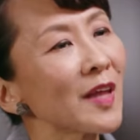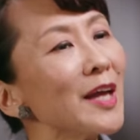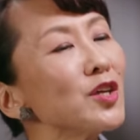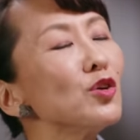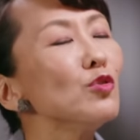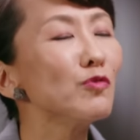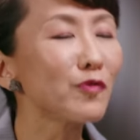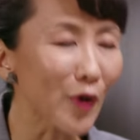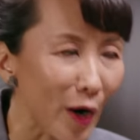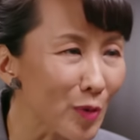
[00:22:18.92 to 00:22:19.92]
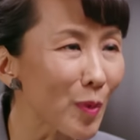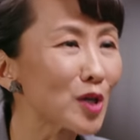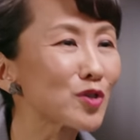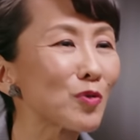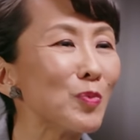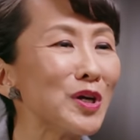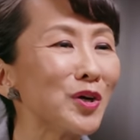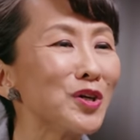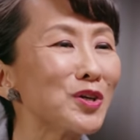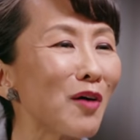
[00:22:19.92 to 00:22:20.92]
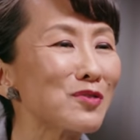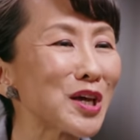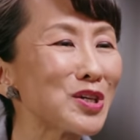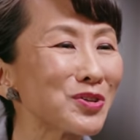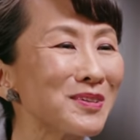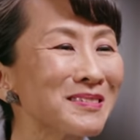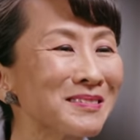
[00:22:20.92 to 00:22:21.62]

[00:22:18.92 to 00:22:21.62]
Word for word: thank you very much for being on In Conversation.